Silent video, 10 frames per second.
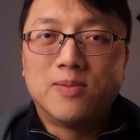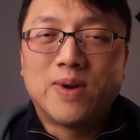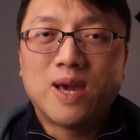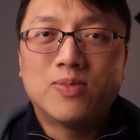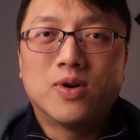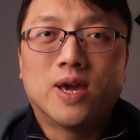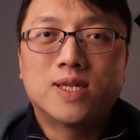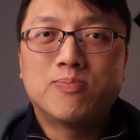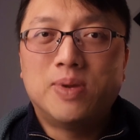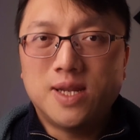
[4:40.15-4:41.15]
The Bible
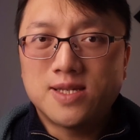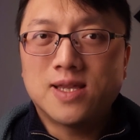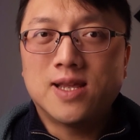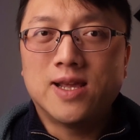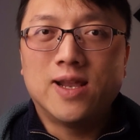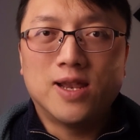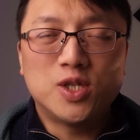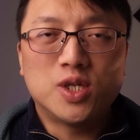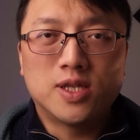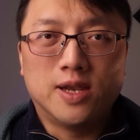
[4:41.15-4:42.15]
explicitly
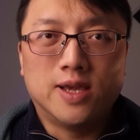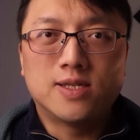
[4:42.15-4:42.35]
legislates